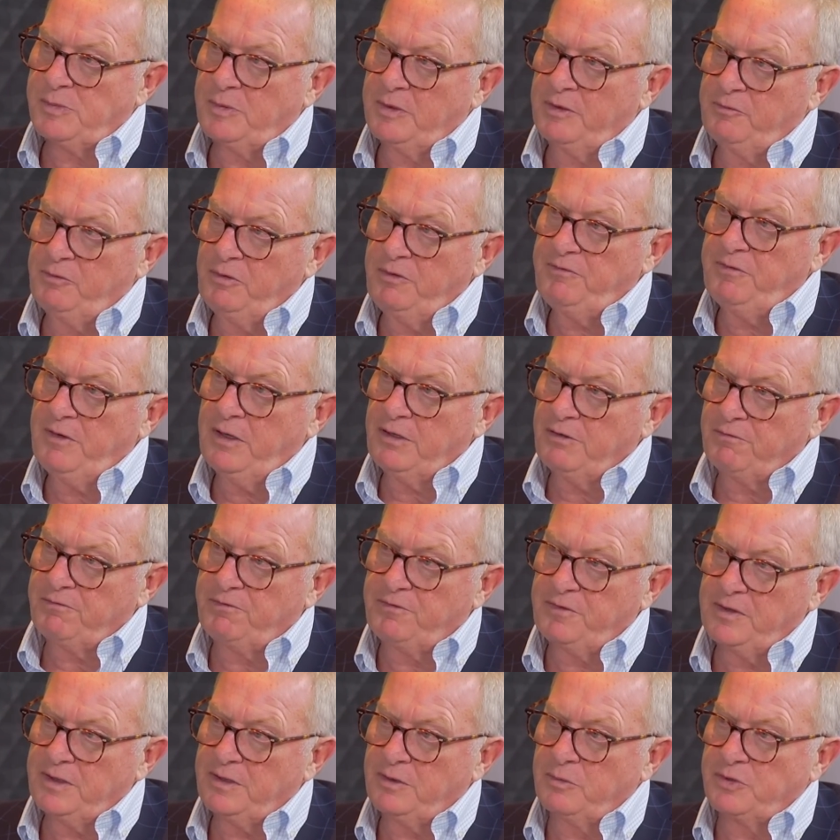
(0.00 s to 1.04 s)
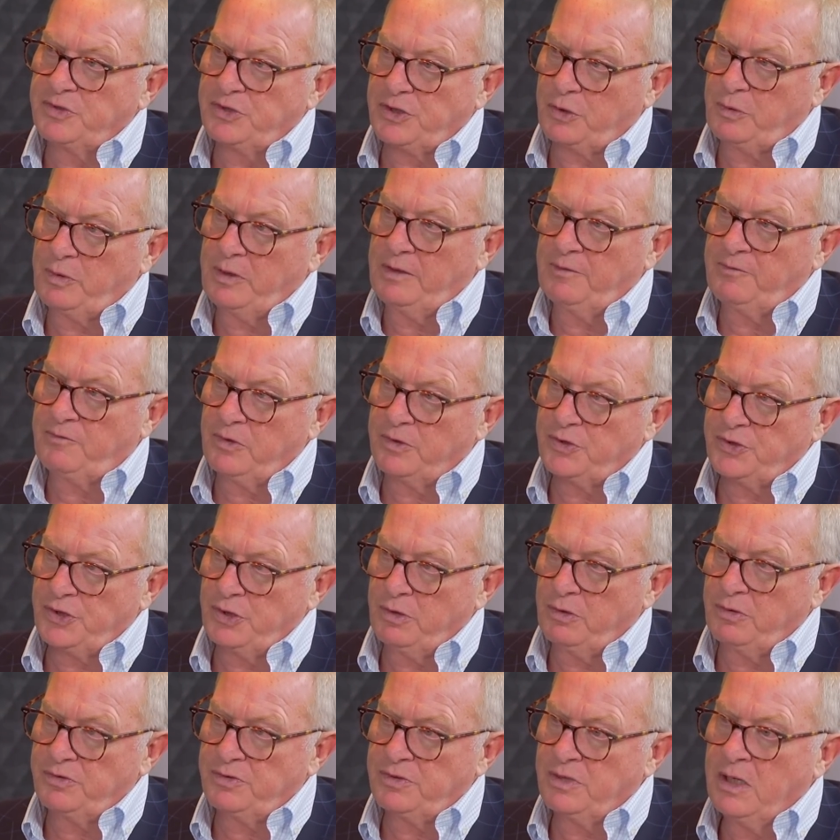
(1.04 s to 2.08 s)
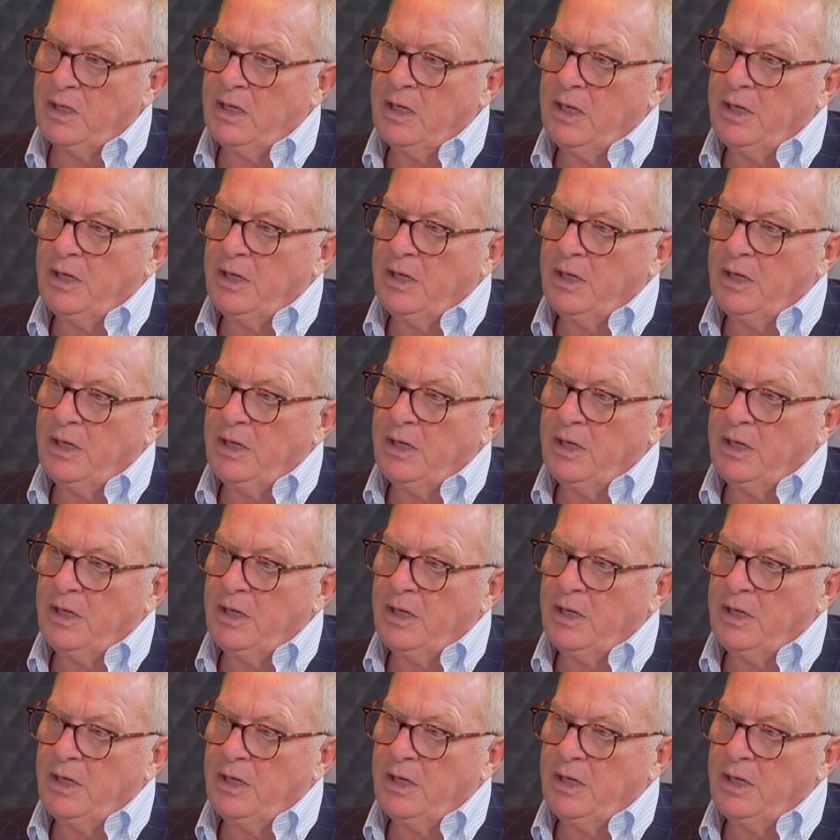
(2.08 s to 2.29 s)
But if we found a fit that was accretive to our shareholders